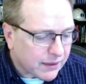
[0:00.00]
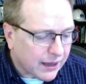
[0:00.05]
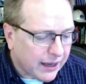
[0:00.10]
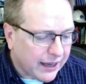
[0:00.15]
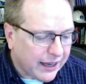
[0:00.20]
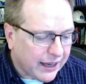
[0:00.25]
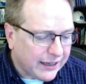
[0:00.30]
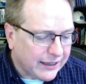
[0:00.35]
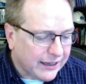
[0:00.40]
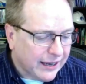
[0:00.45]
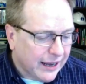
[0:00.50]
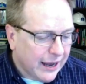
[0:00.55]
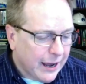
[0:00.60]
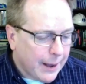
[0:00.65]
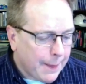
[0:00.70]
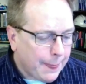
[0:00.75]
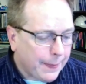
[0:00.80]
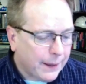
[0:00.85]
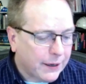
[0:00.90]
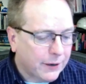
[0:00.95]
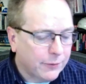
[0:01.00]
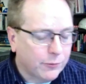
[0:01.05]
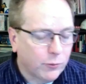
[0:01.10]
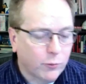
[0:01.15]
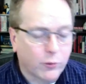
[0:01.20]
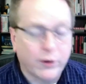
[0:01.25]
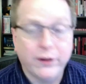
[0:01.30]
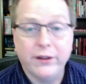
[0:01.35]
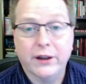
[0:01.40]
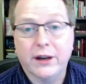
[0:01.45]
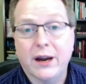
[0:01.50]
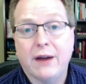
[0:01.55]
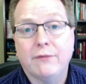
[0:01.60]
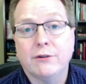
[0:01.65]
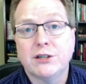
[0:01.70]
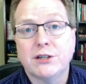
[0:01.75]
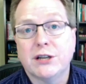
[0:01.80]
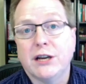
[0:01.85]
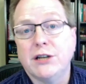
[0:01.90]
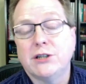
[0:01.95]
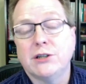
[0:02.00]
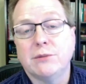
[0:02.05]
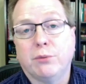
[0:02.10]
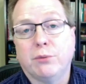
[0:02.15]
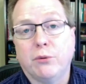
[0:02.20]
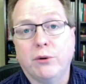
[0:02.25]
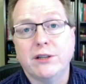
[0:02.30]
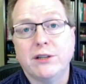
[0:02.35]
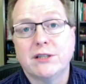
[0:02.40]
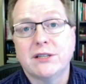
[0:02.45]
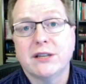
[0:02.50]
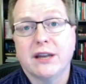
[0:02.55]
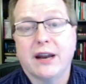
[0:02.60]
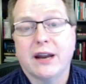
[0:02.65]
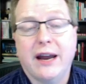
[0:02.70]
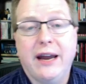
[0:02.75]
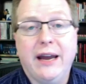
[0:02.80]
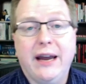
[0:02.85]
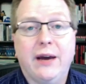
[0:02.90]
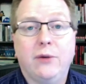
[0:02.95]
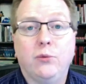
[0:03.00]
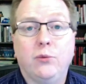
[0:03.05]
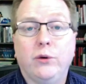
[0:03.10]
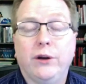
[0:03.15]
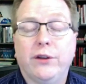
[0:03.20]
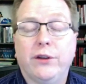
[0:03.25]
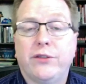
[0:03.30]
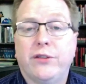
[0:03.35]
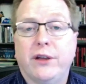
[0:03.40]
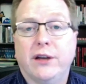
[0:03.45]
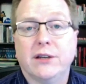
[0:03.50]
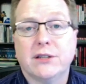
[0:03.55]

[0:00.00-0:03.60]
And one of the conversation points that I had with